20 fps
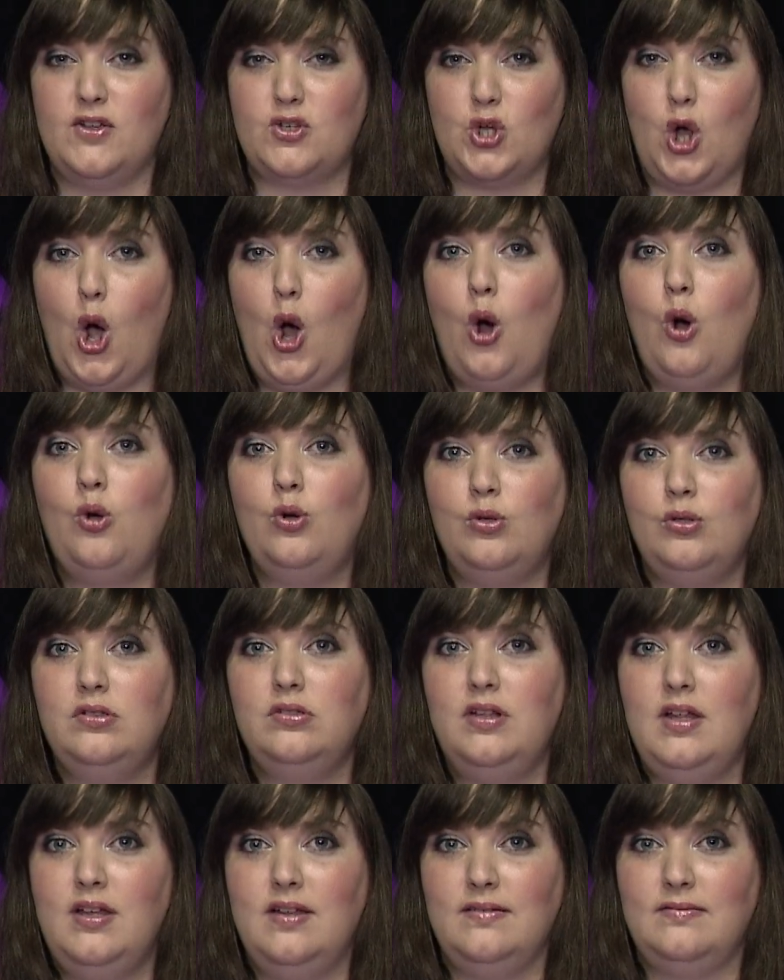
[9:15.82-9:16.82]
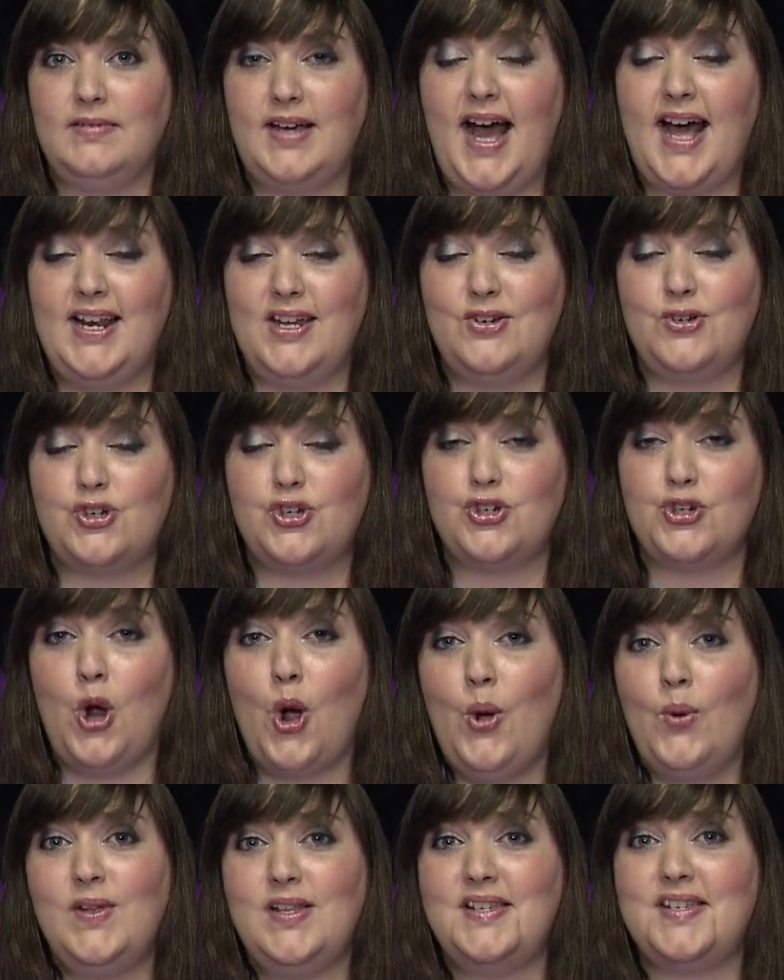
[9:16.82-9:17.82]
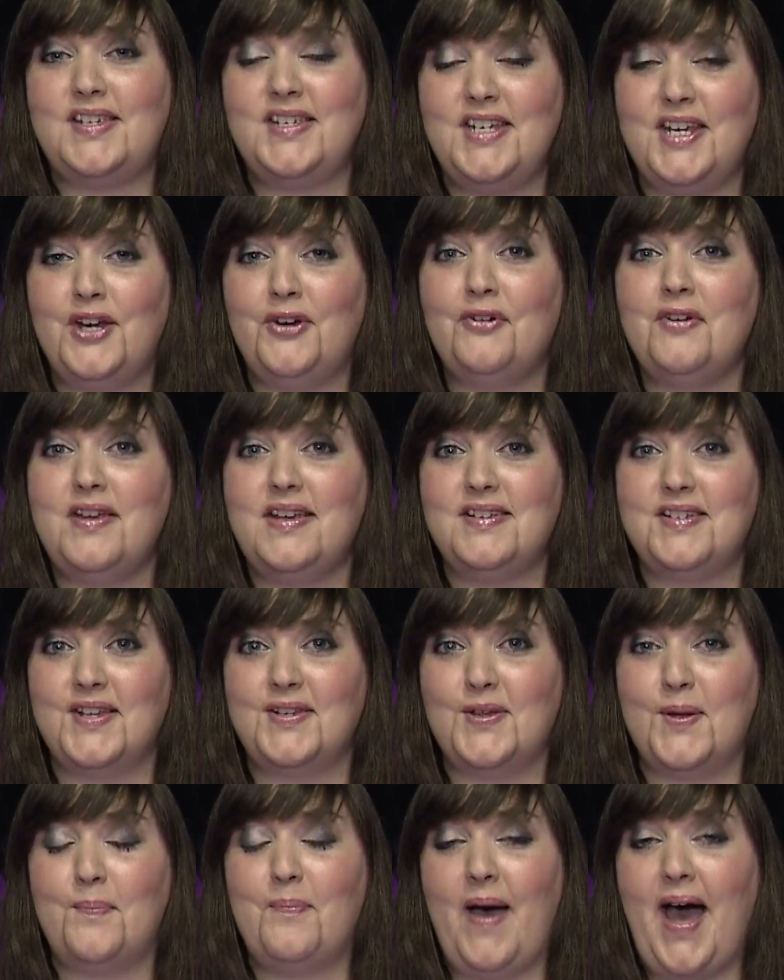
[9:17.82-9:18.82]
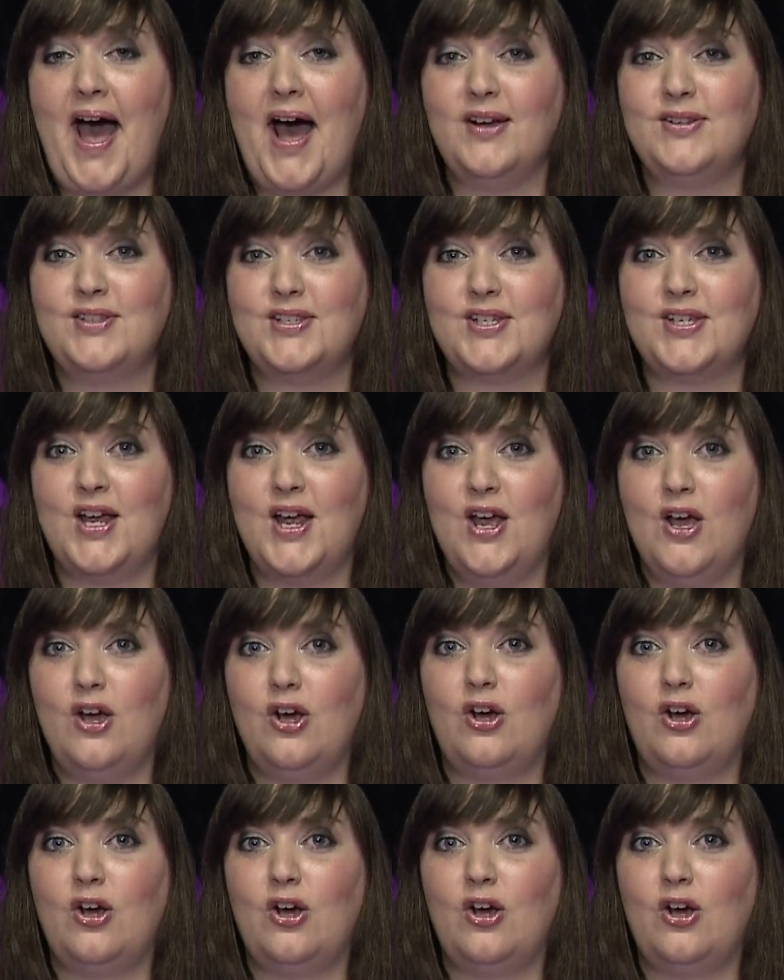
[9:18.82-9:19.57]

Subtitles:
This whole kind of show and series is about